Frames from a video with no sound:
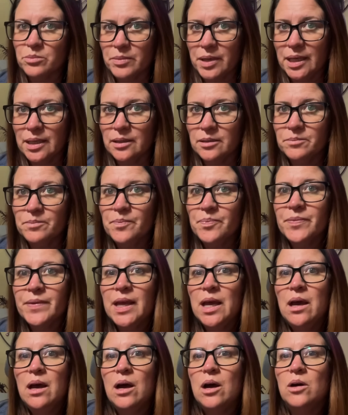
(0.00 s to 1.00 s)
man,
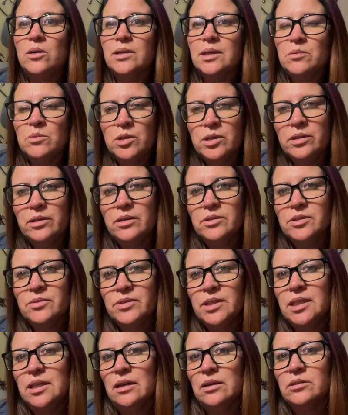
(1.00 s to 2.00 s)
only one of those
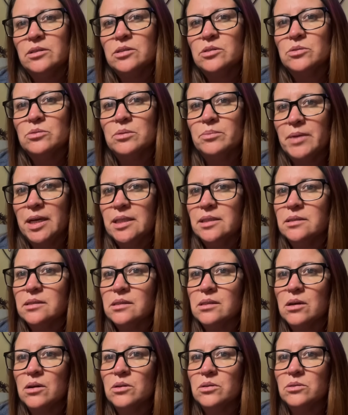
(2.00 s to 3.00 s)
videos
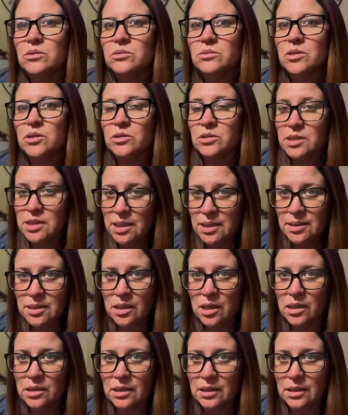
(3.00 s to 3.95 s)
remains on her TikTok